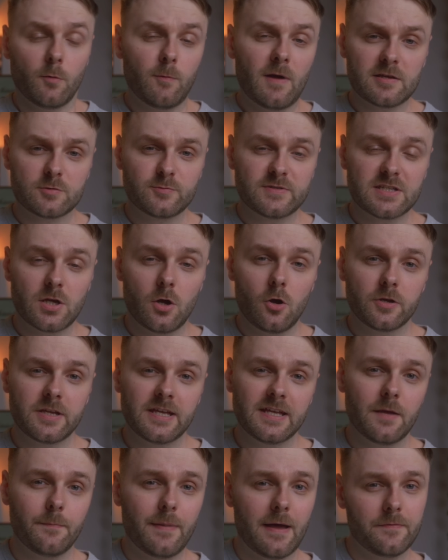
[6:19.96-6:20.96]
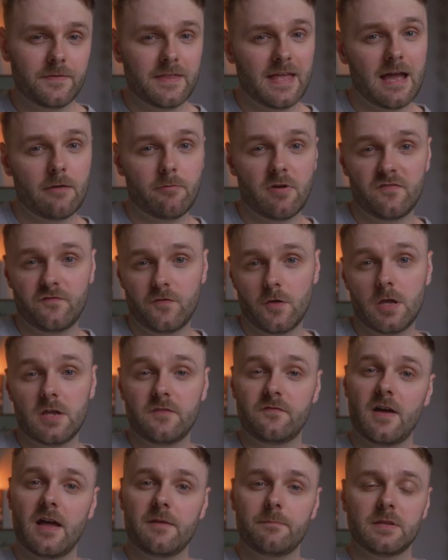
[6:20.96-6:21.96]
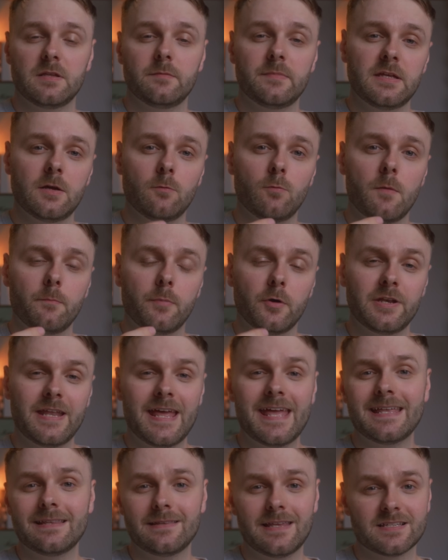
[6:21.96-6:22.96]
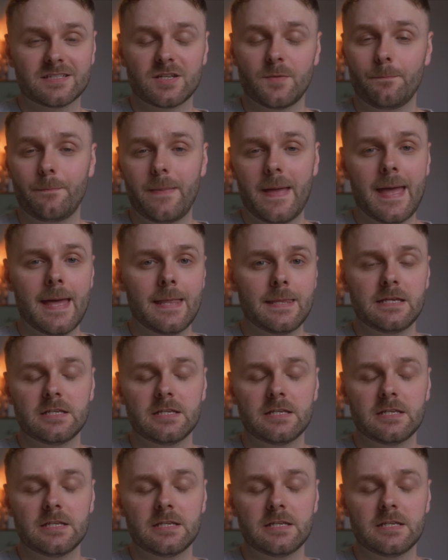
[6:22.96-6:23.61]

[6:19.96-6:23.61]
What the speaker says: But whilst we're talking about the RF 35mm 1.8, let's compare